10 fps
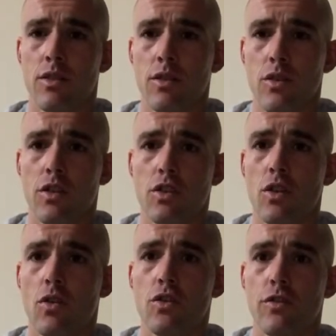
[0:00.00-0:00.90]
You could
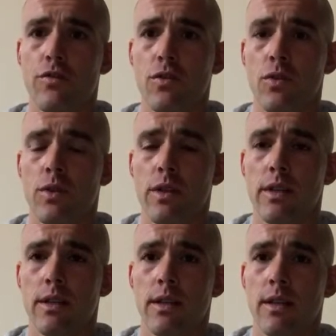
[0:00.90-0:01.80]
salt your food,
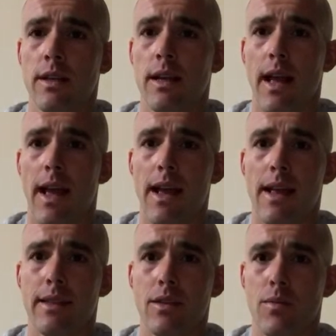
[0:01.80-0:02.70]

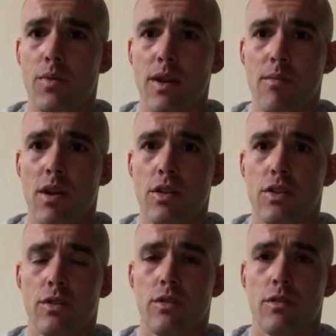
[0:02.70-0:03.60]
and you're pretty much